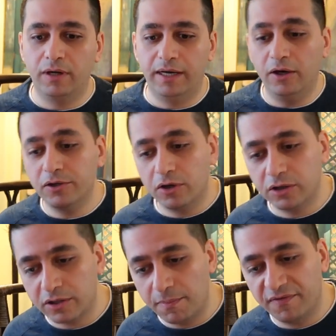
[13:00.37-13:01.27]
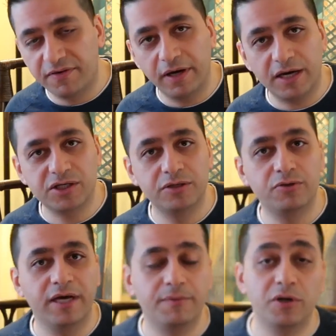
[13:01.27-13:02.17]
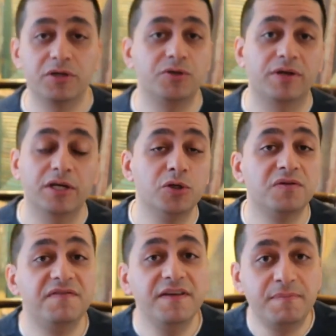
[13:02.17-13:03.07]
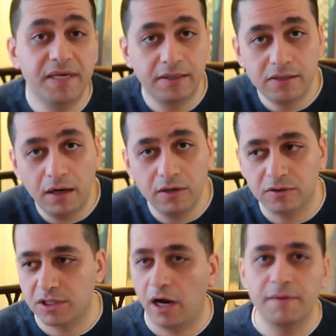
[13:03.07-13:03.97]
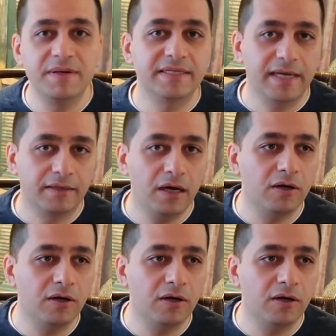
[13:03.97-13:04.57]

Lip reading: another type of connection to AWS, you can use VPN tunnels, IPsec